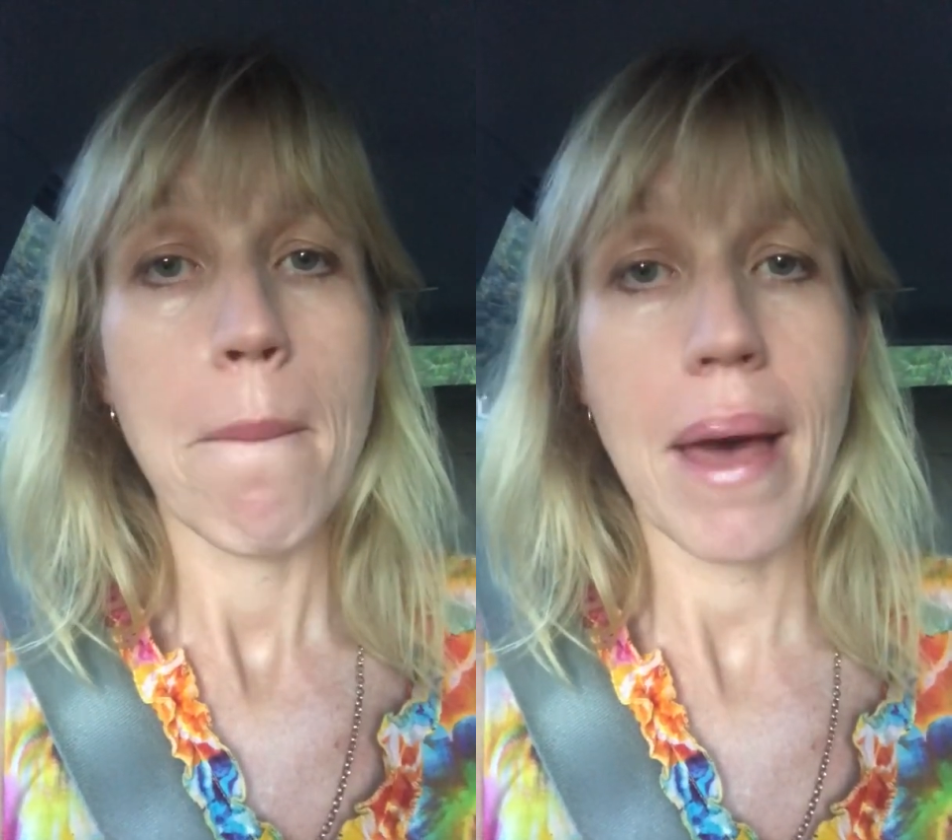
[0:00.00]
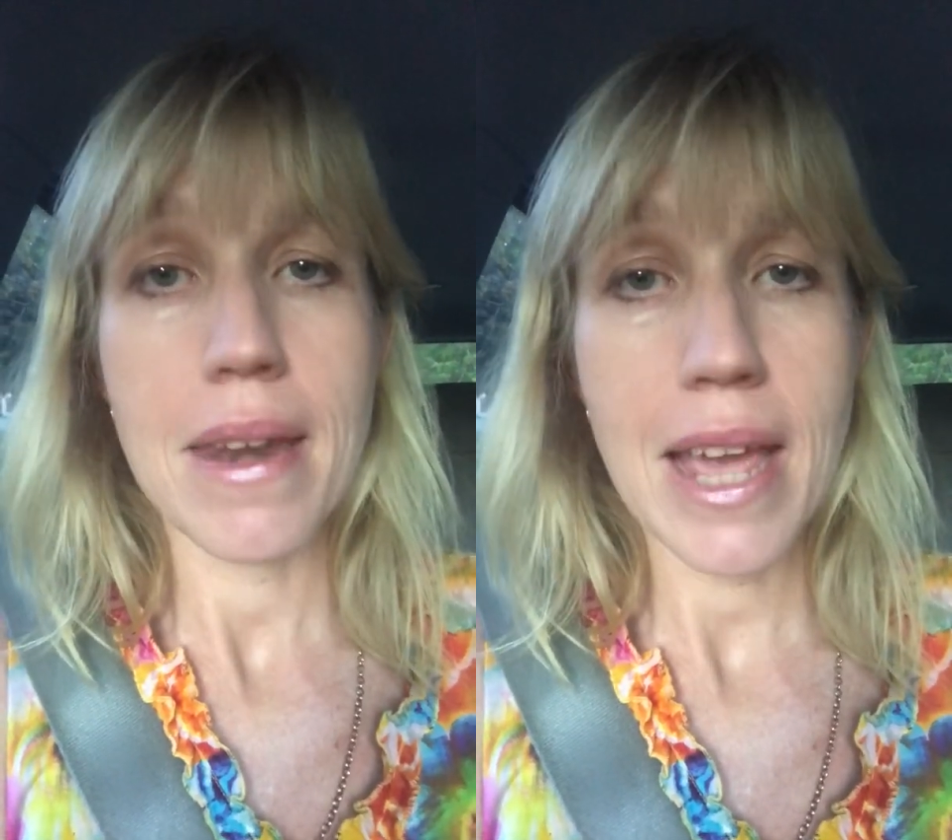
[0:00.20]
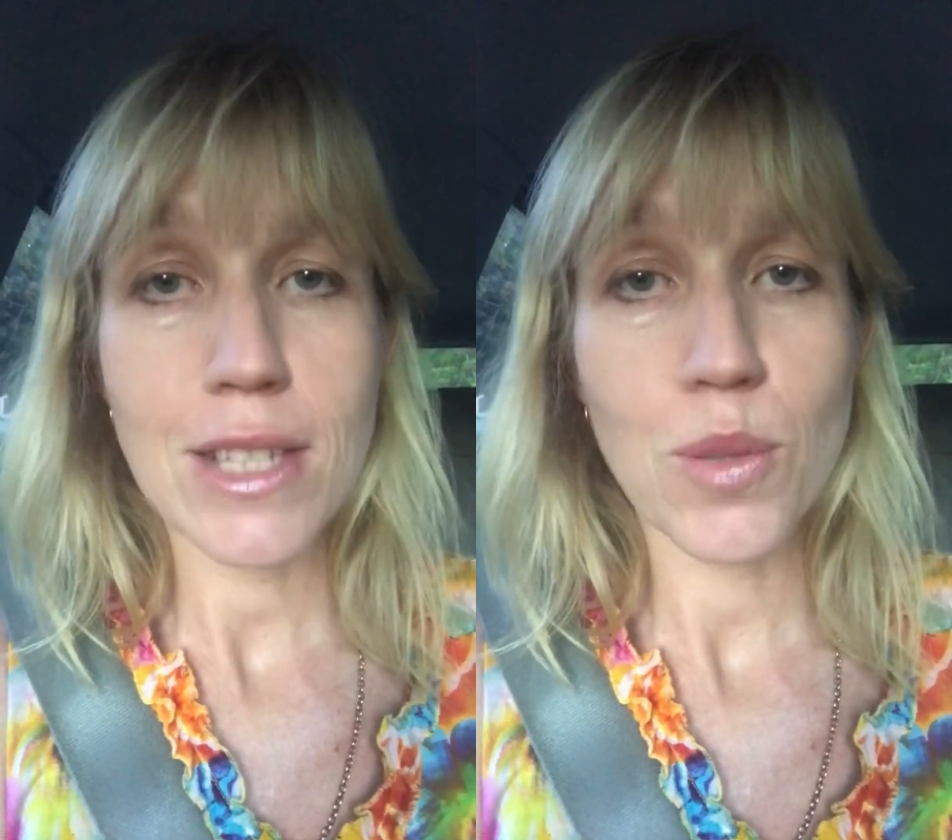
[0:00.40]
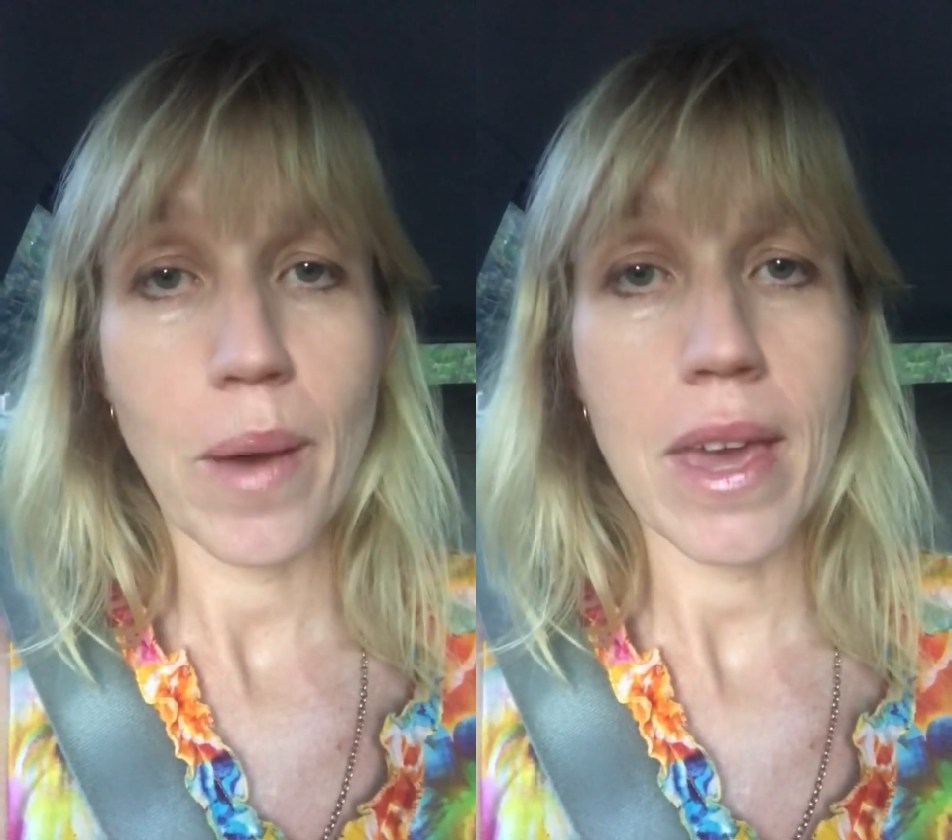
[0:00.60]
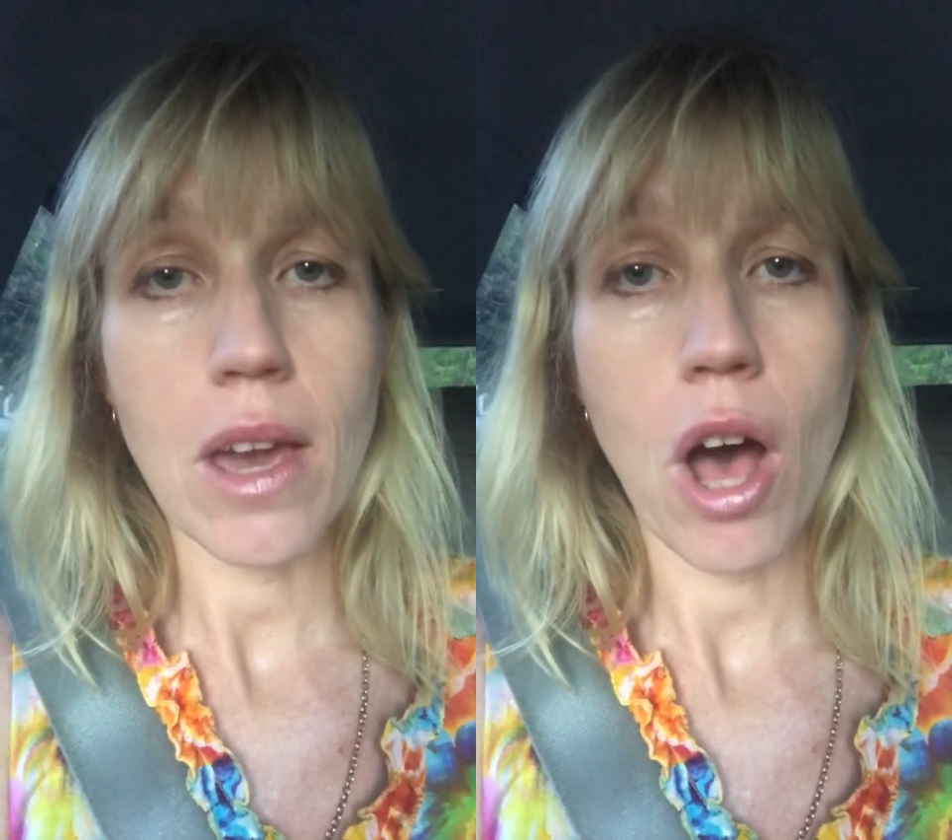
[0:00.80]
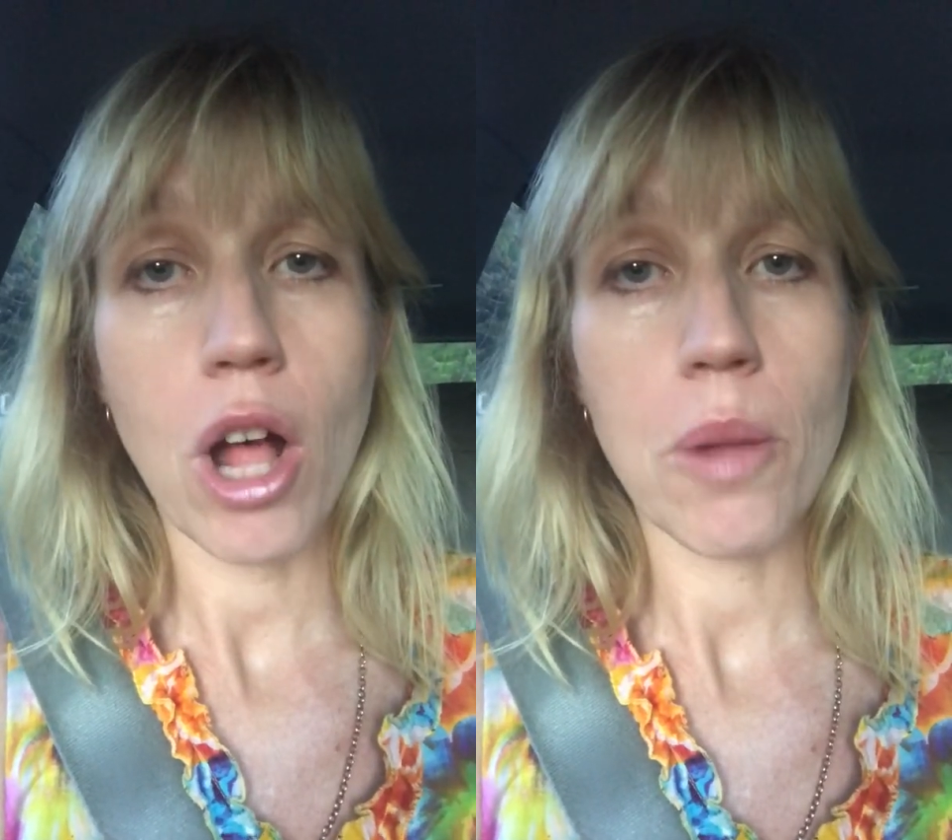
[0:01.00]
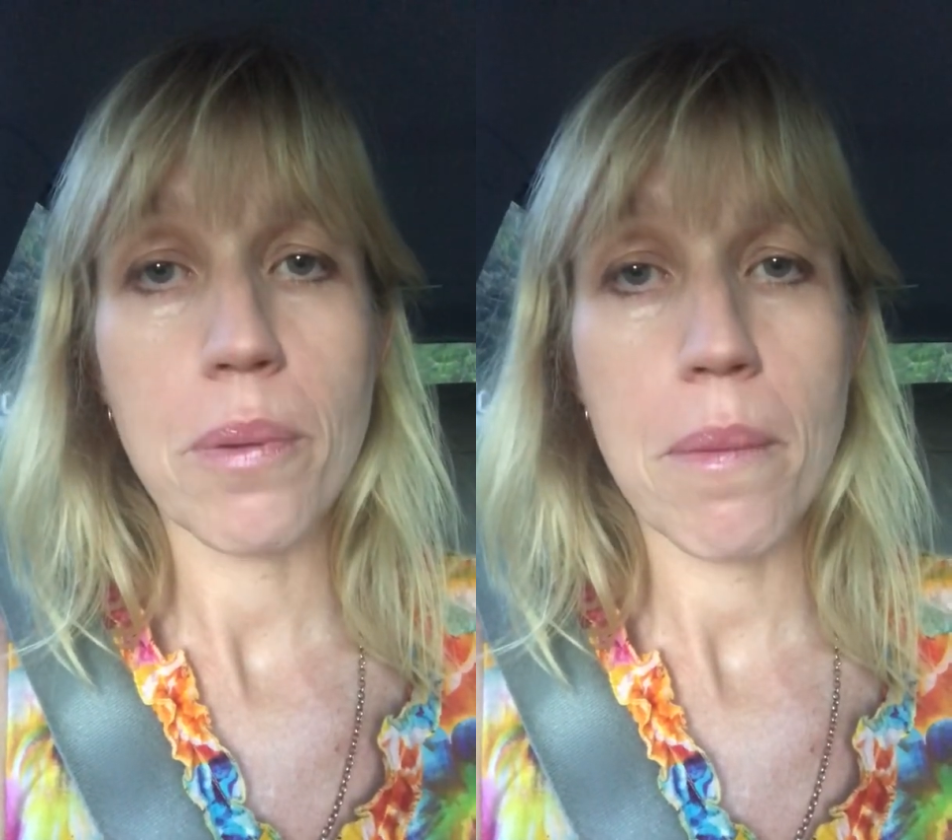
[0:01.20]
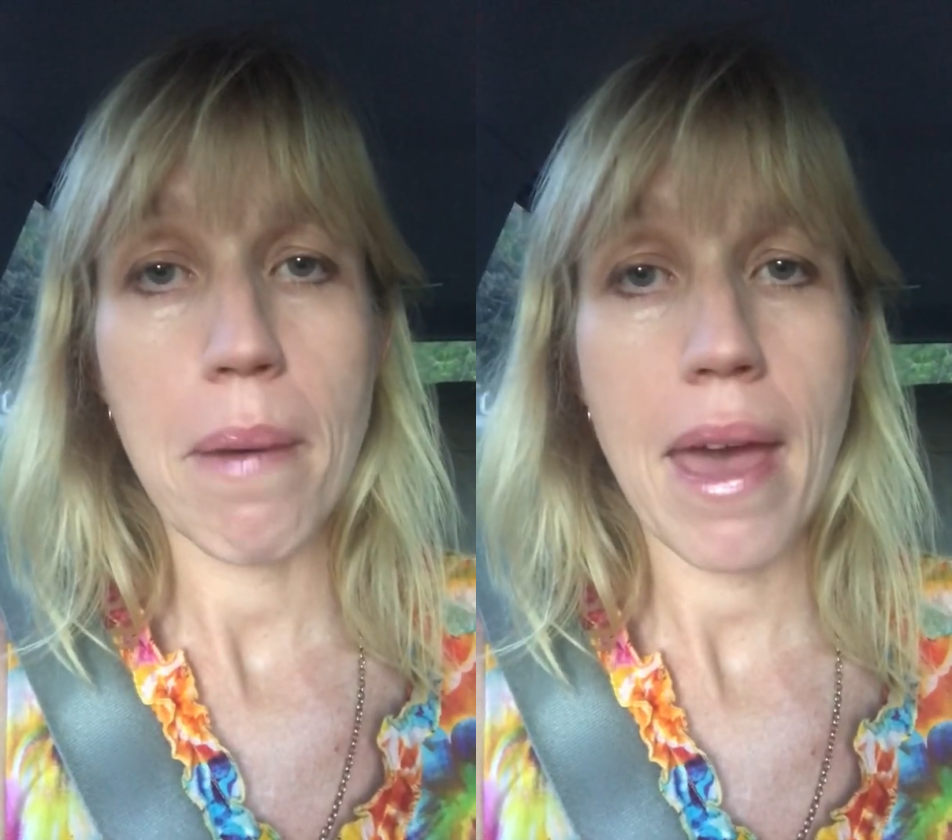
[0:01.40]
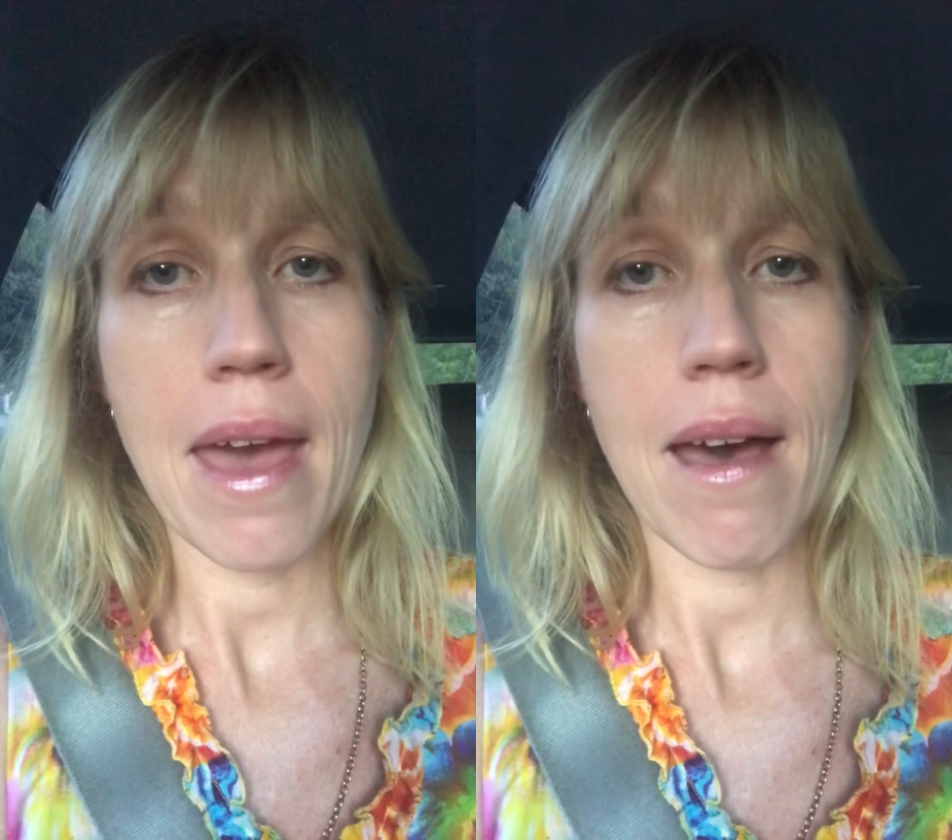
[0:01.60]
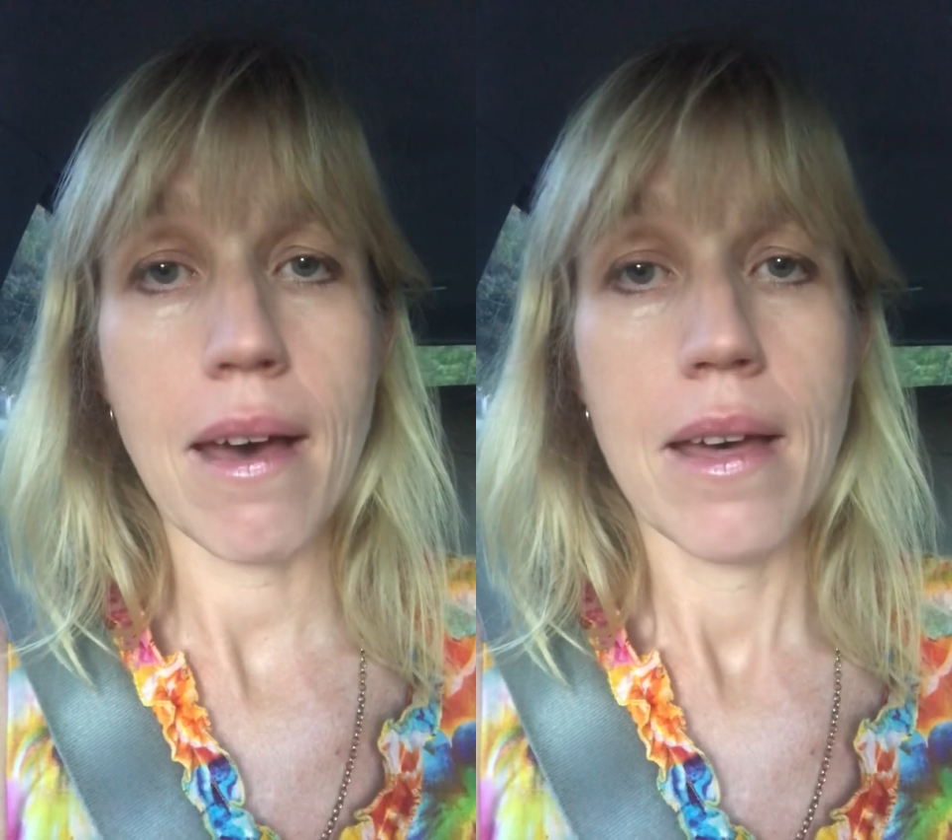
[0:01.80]
but next week I'll
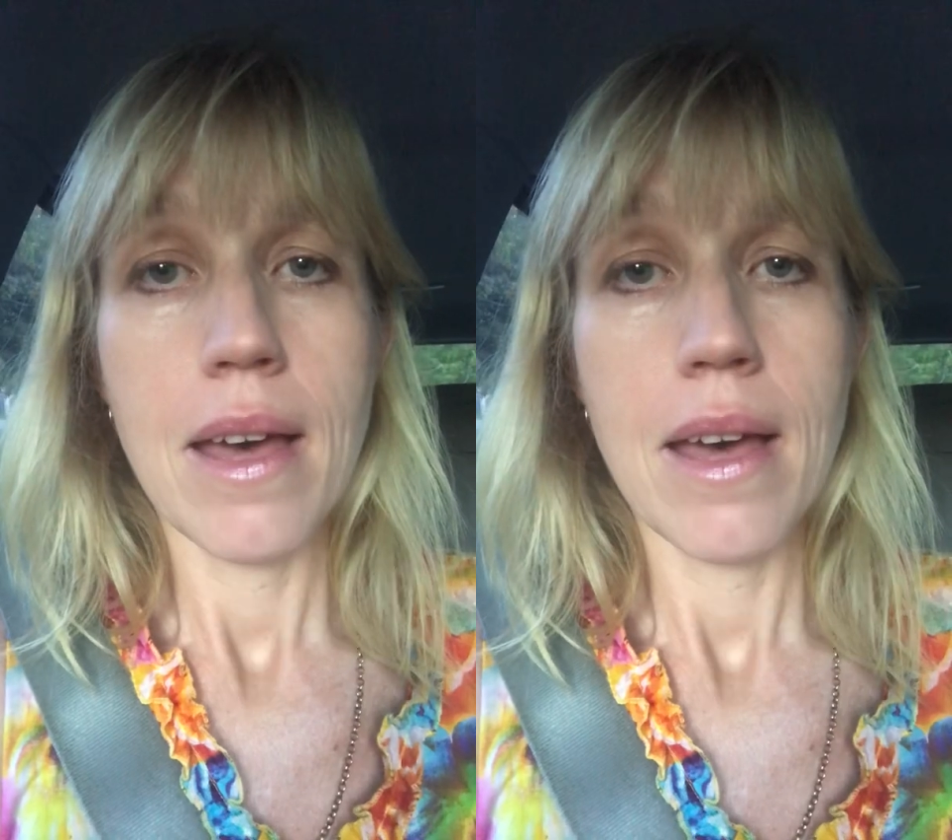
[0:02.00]
prepare